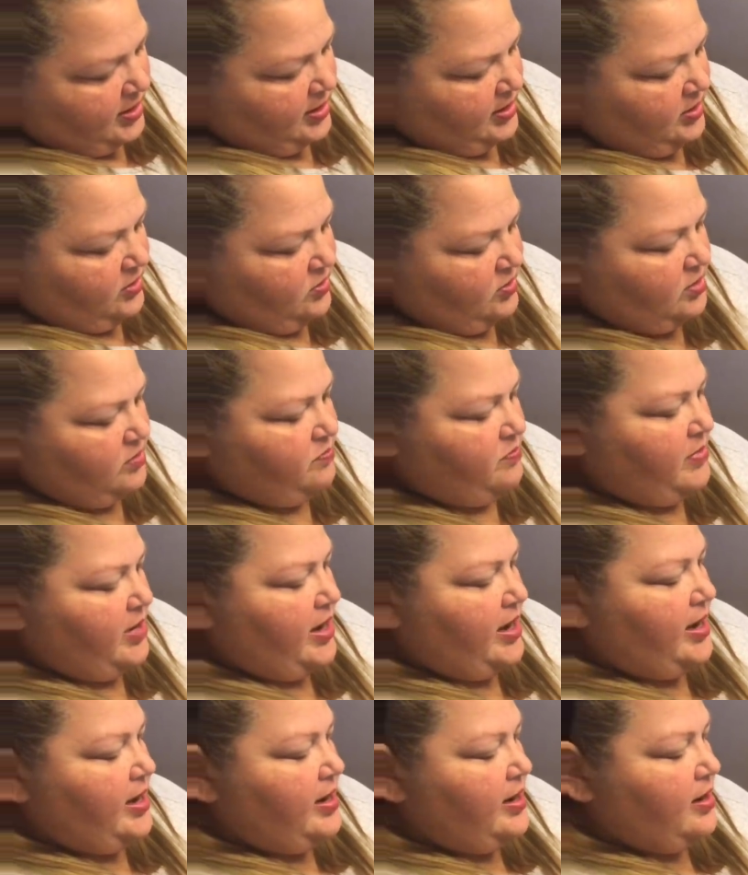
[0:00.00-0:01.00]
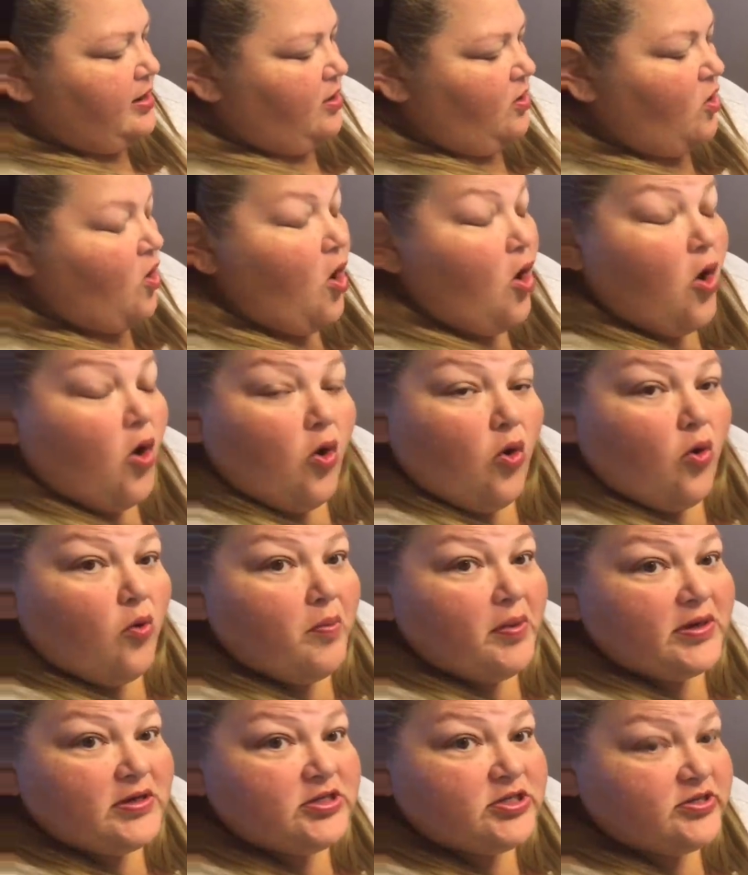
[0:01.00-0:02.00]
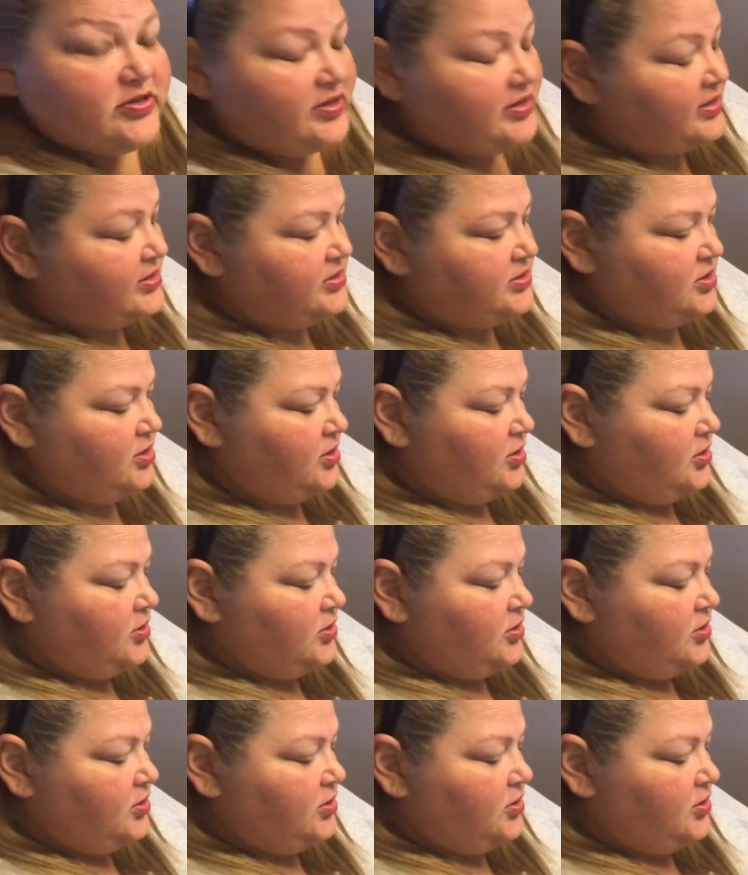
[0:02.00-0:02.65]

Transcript: And you can make a whole bunch of these